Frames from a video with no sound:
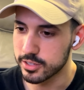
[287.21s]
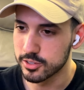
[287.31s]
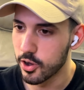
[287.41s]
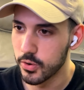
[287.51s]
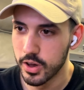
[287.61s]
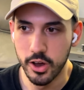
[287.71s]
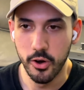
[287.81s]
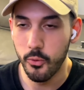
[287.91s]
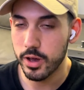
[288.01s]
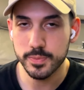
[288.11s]
so
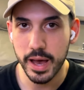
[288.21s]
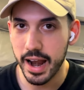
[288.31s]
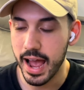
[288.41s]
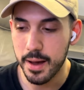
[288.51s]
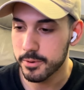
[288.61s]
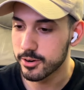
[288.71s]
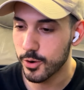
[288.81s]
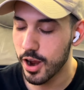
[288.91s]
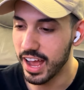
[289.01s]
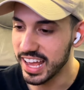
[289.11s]
what's about to happen to
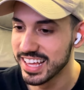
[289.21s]
Rei?